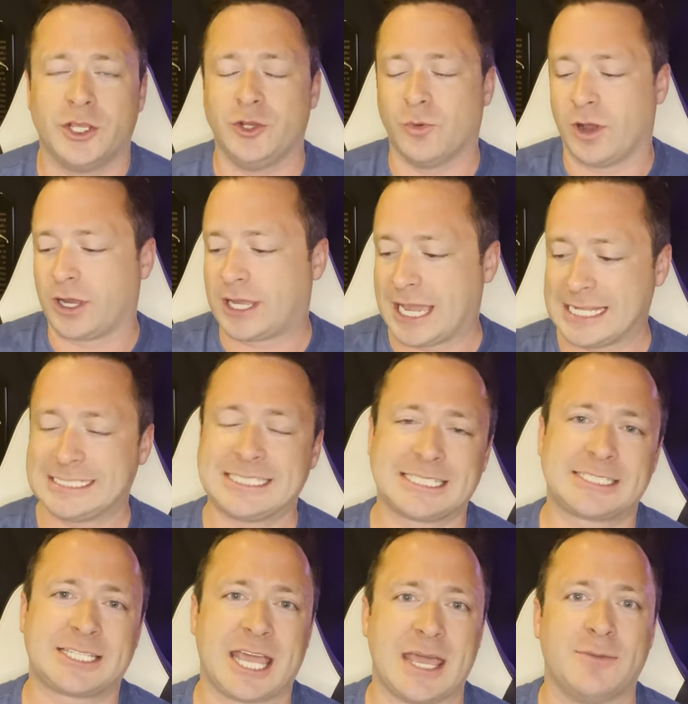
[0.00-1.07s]
You want Cat
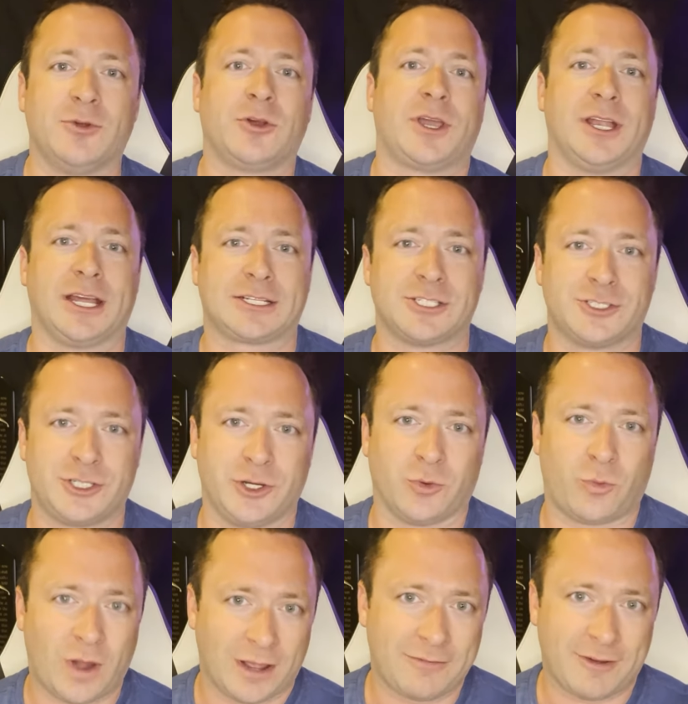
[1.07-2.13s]
6 cable connected to your
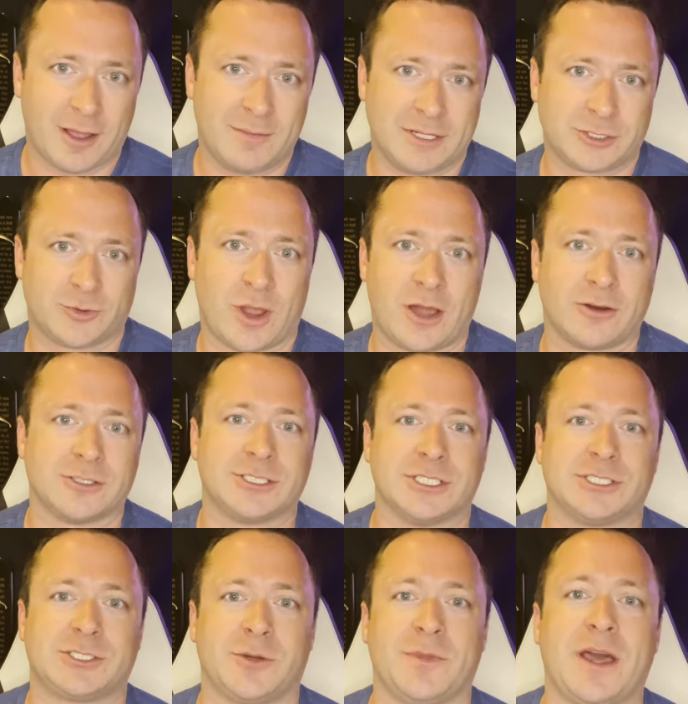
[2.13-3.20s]
Wi-Fi mesh router
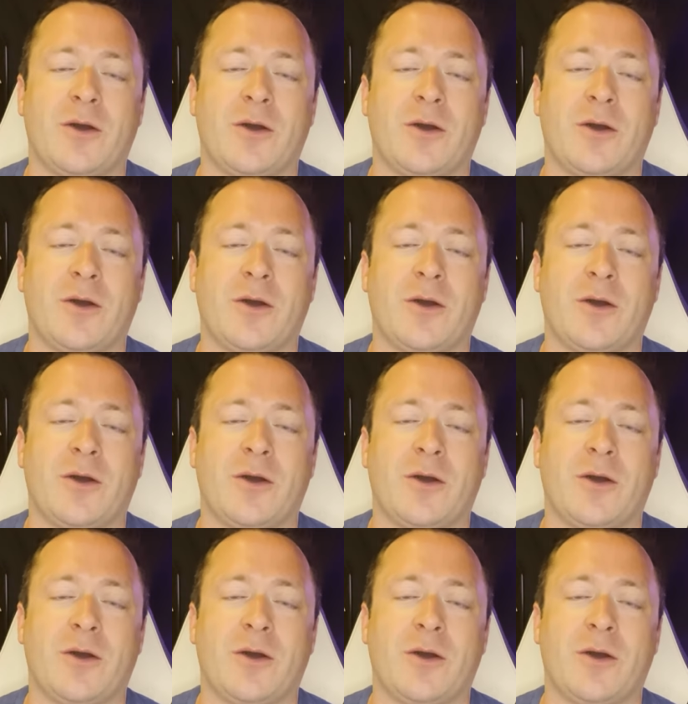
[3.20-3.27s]
system.